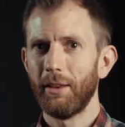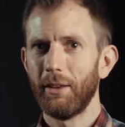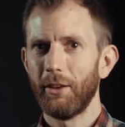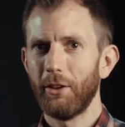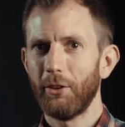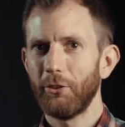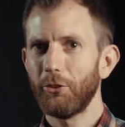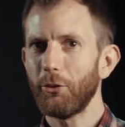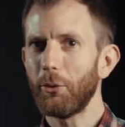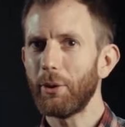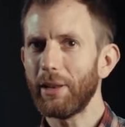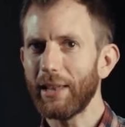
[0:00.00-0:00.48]

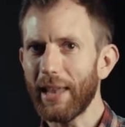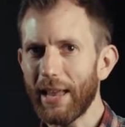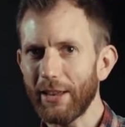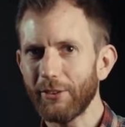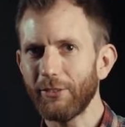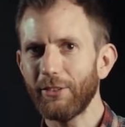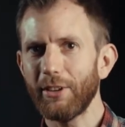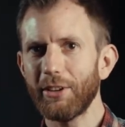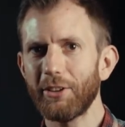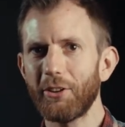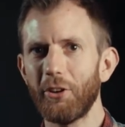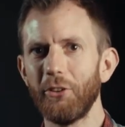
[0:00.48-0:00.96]
So
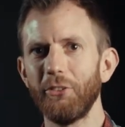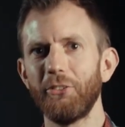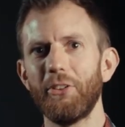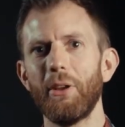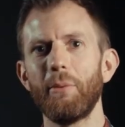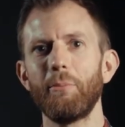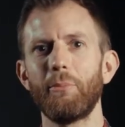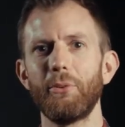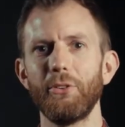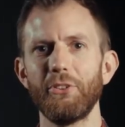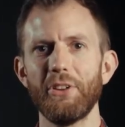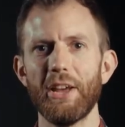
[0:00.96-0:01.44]
elastic
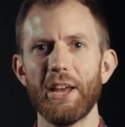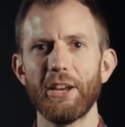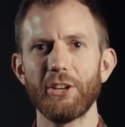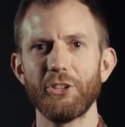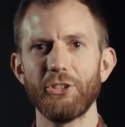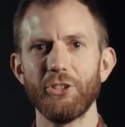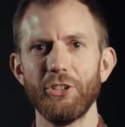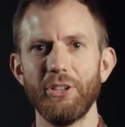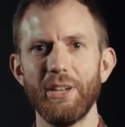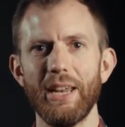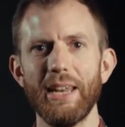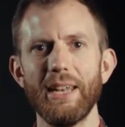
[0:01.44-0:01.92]
content
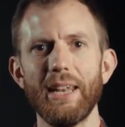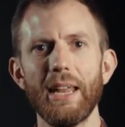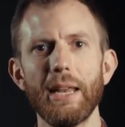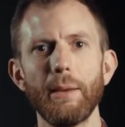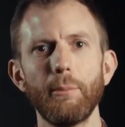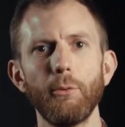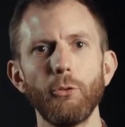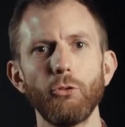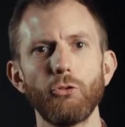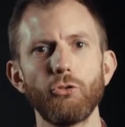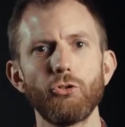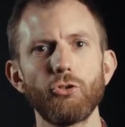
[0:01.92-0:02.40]
protection
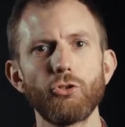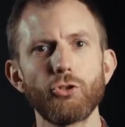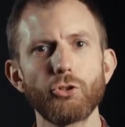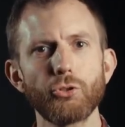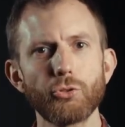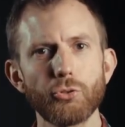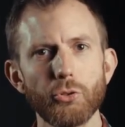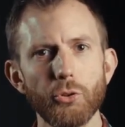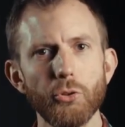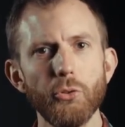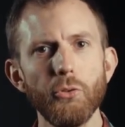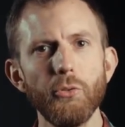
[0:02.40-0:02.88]
enables
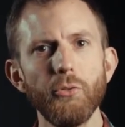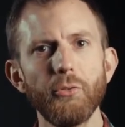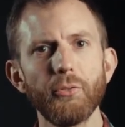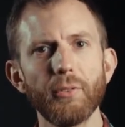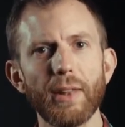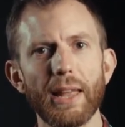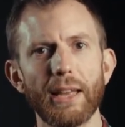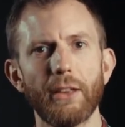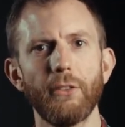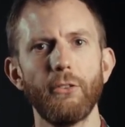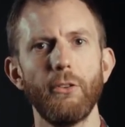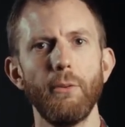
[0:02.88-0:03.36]
true
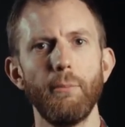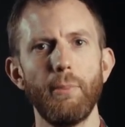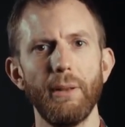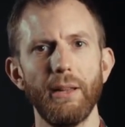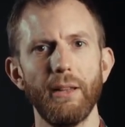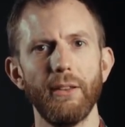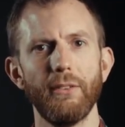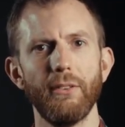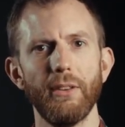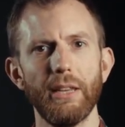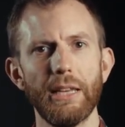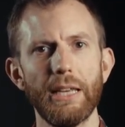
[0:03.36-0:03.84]

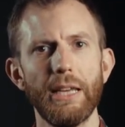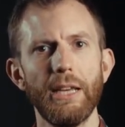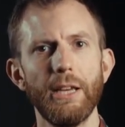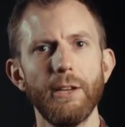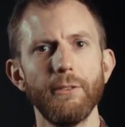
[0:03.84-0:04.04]
flexibility